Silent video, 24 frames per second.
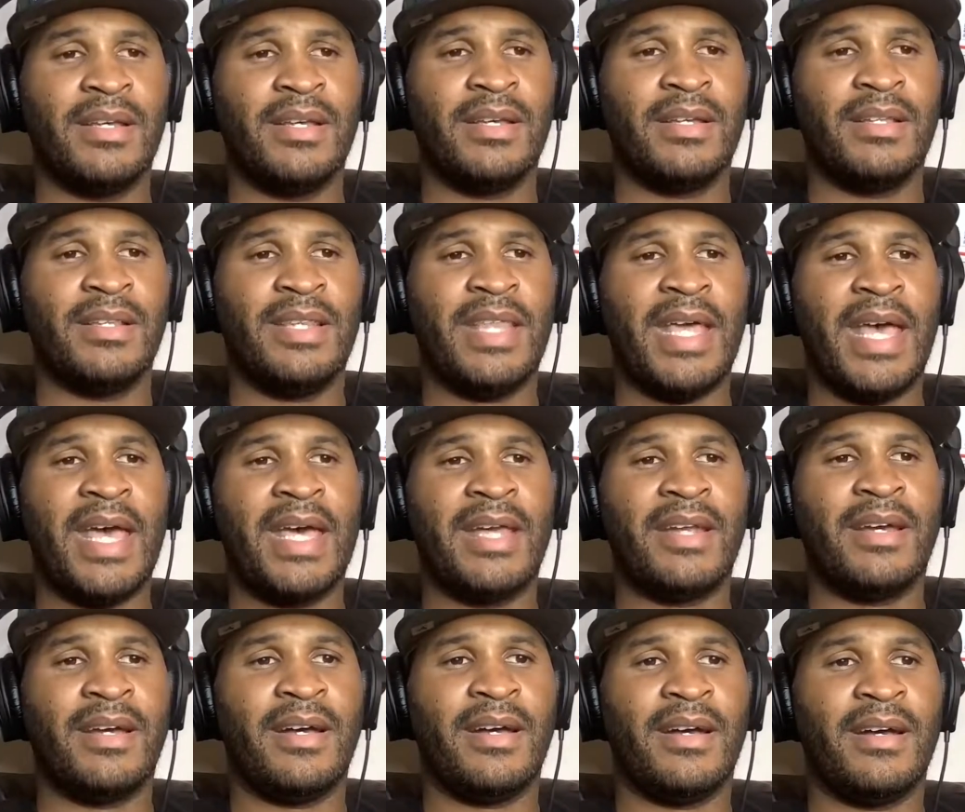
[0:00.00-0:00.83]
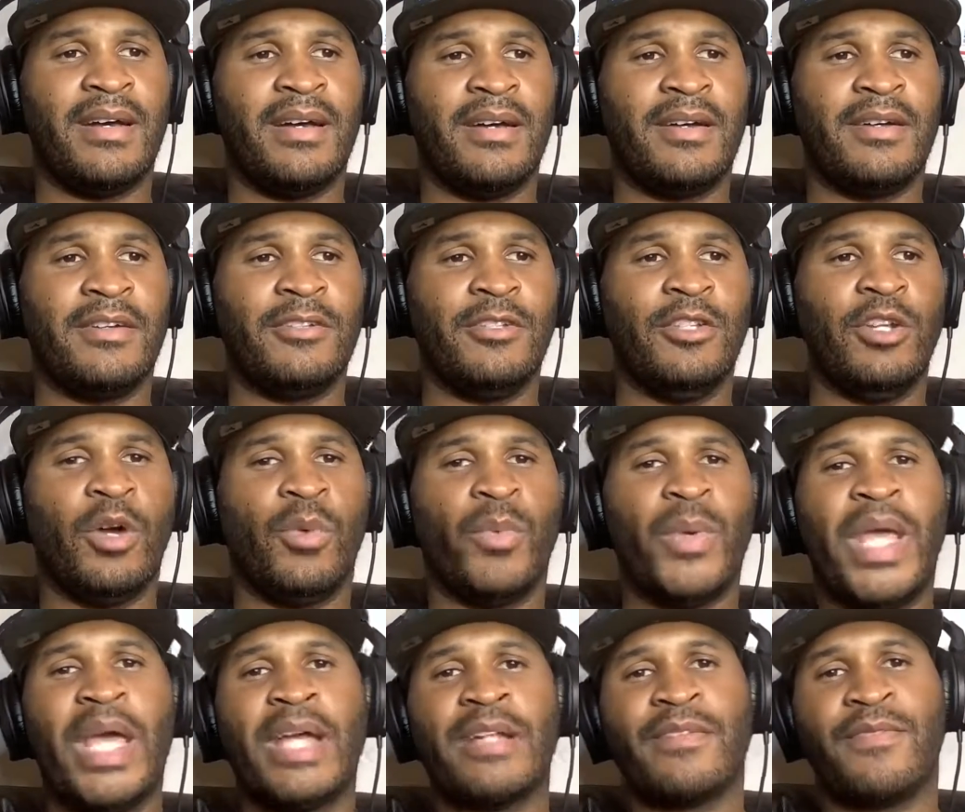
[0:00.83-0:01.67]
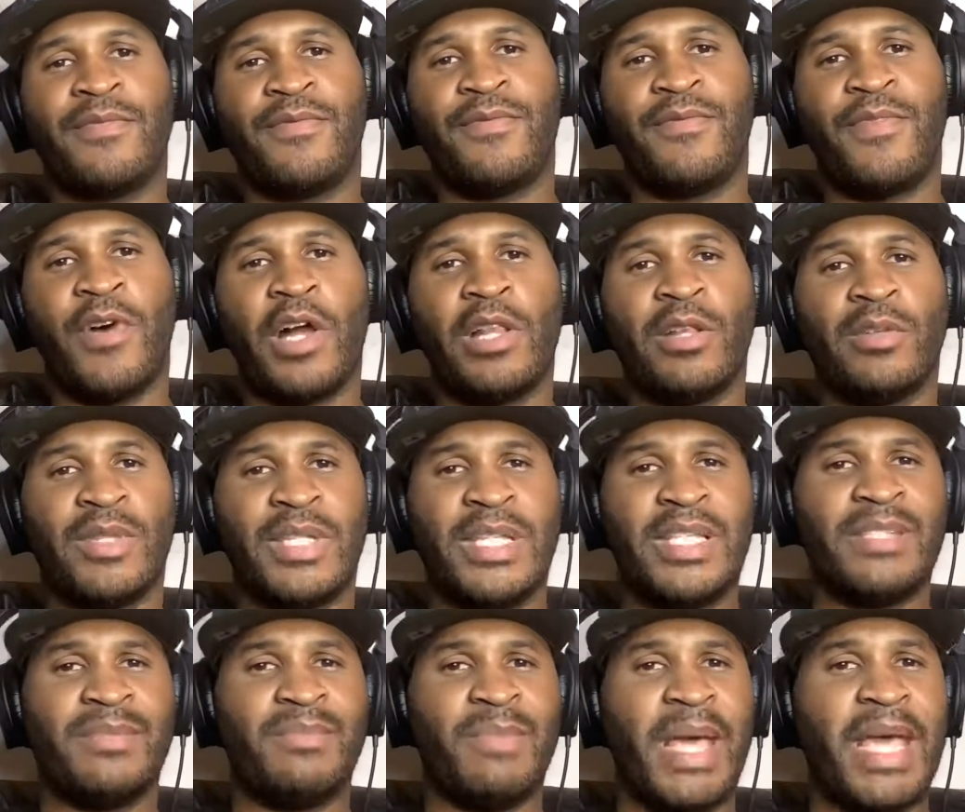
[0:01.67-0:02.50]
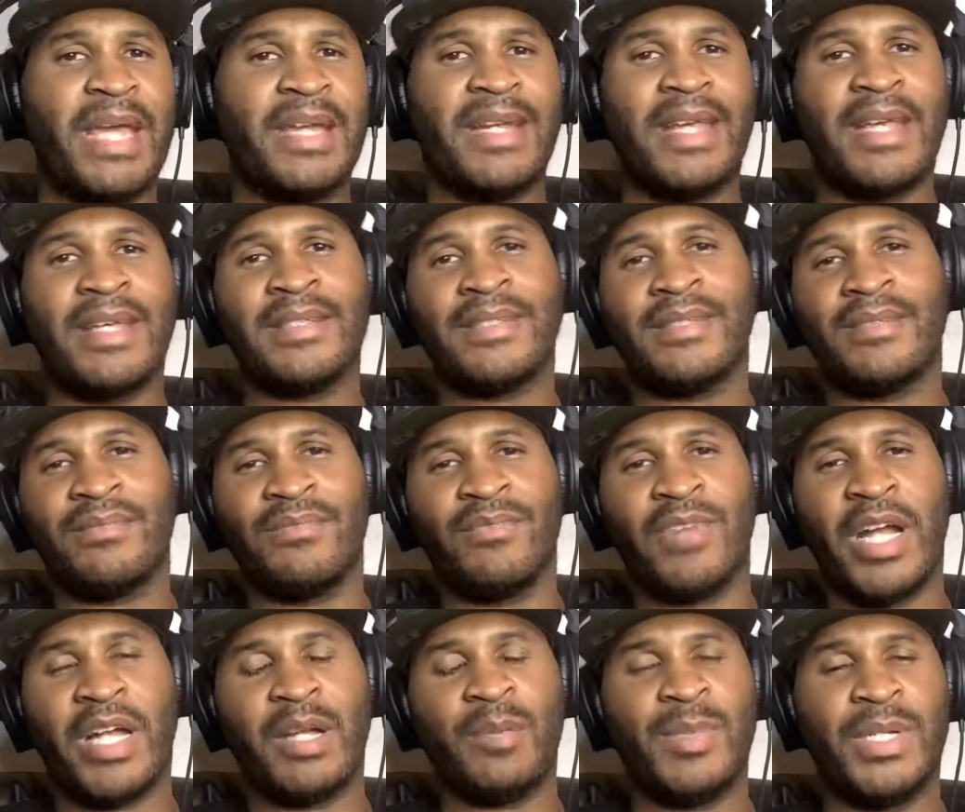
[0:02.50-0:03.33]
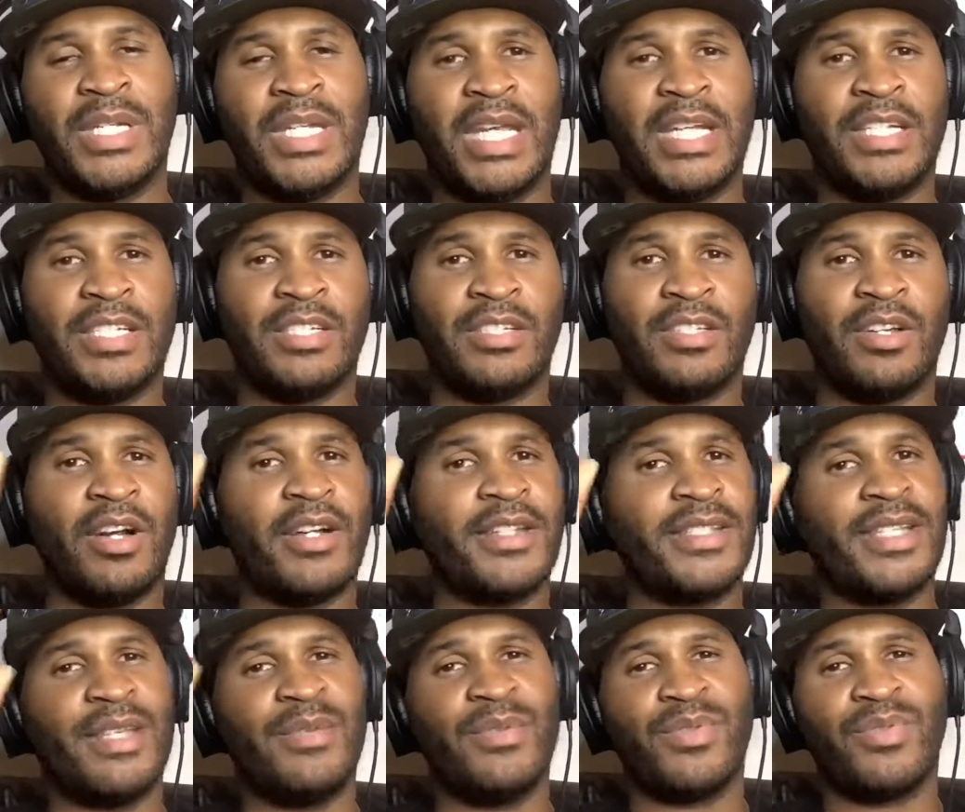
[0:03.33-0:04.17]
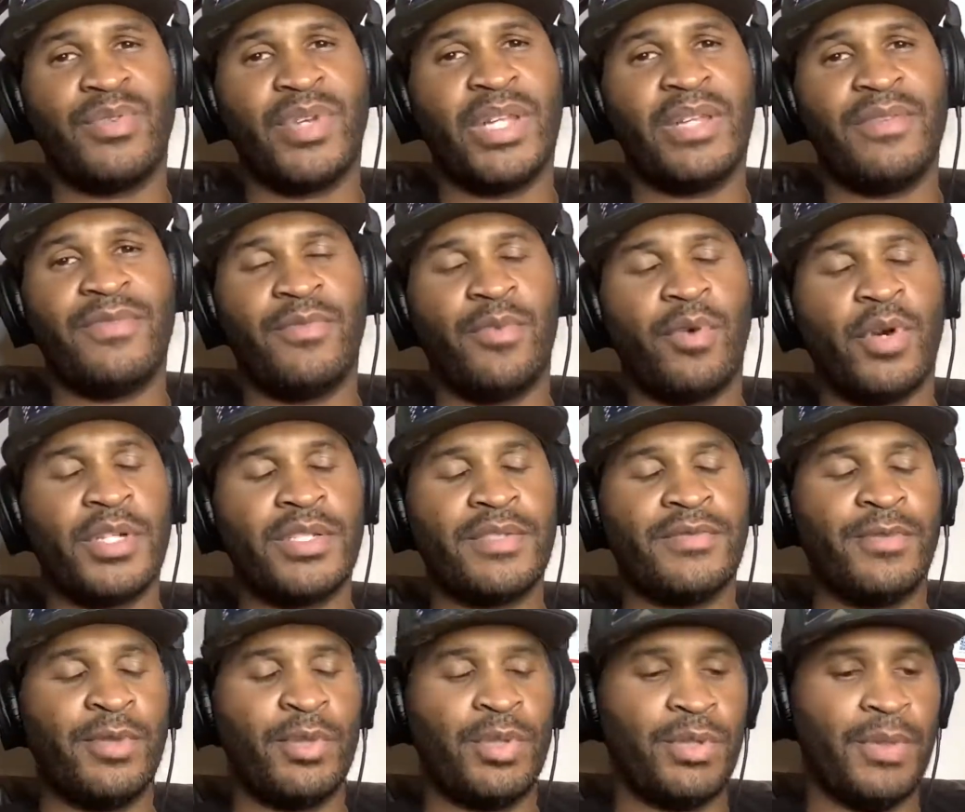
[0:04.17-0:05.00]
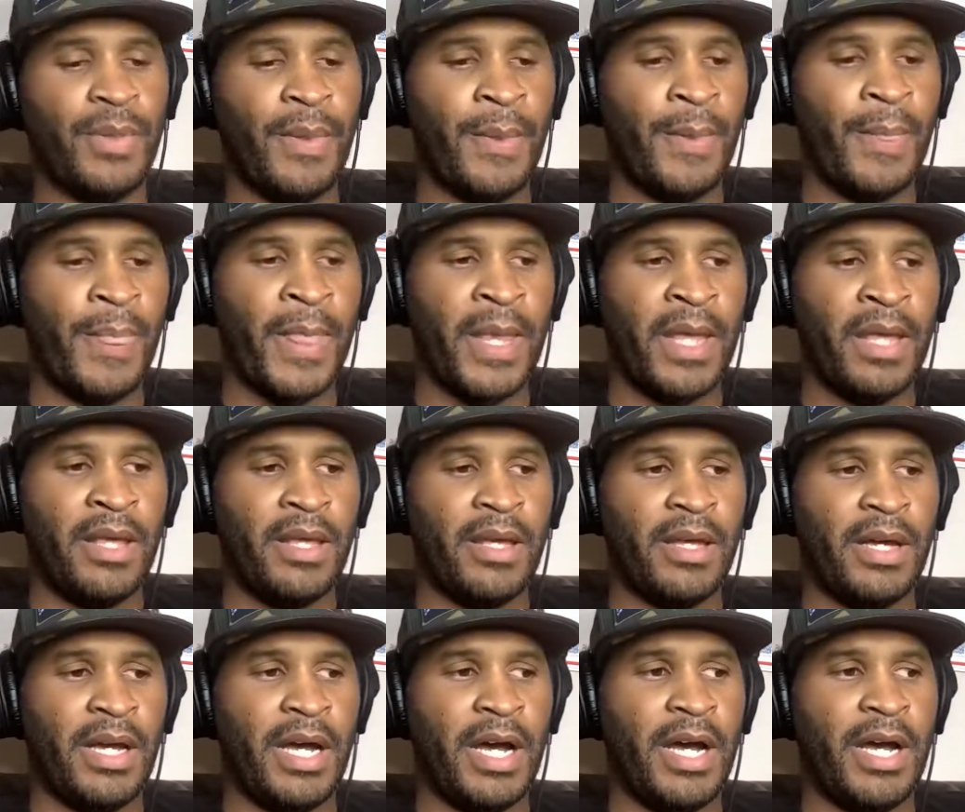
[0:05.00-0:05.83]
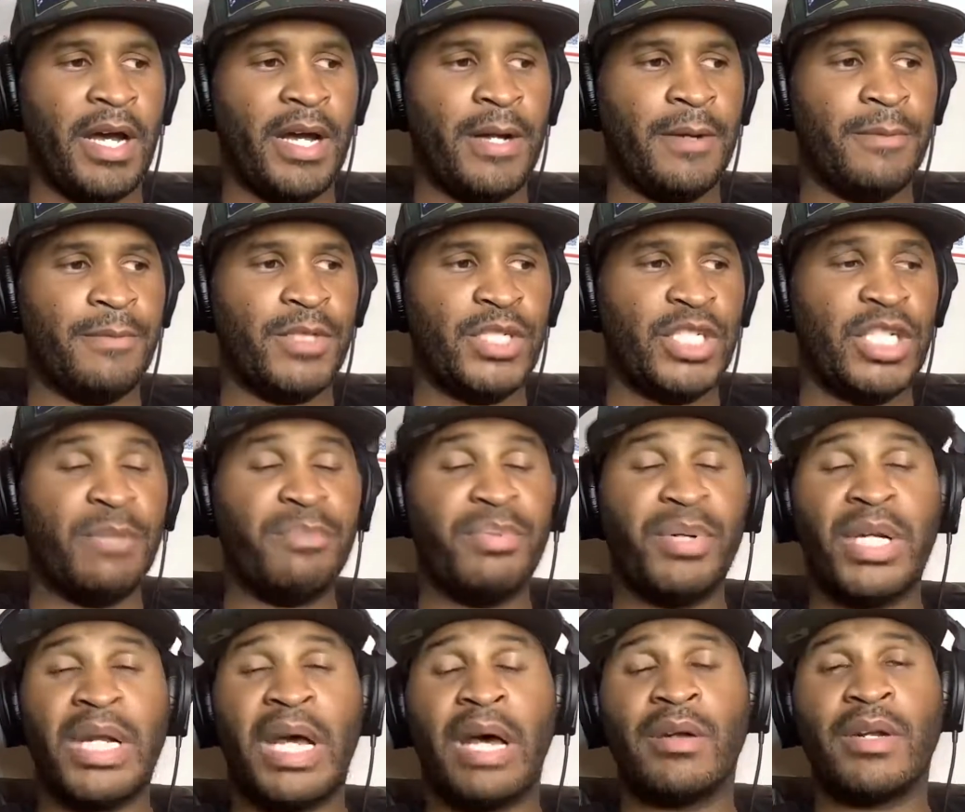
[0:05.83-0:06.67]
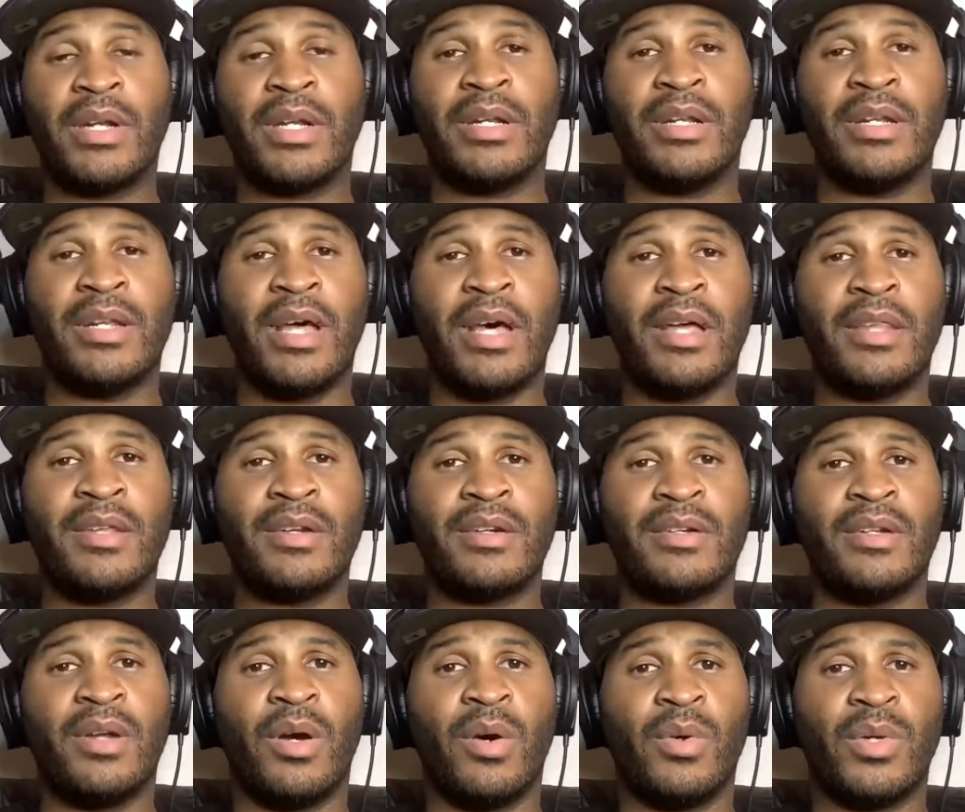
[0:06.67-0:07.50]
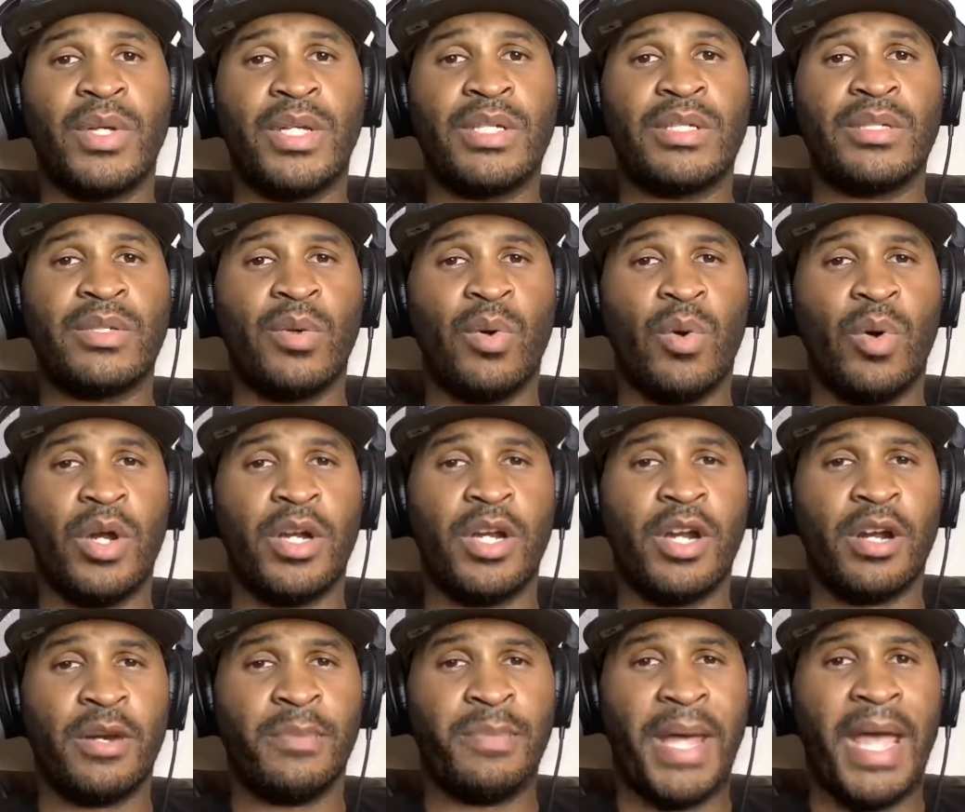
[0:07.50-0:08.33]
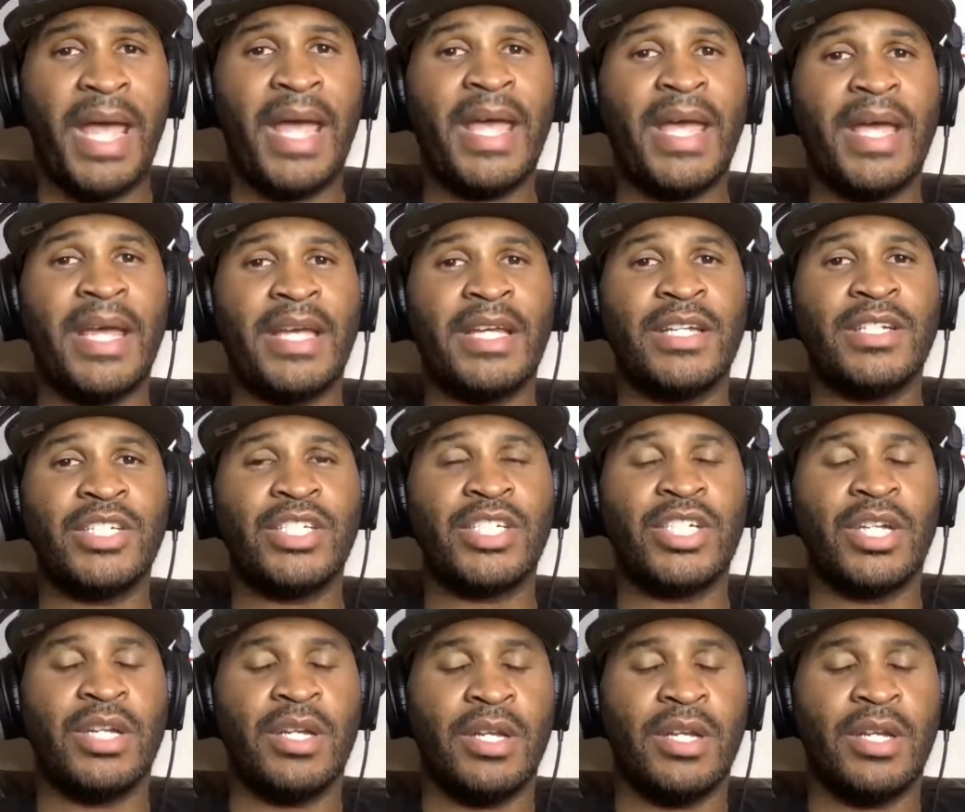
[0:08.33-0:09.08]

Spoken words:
that, we had to follow these mandates and recommendations. Notice he was really forceful. She put out another notice on her page.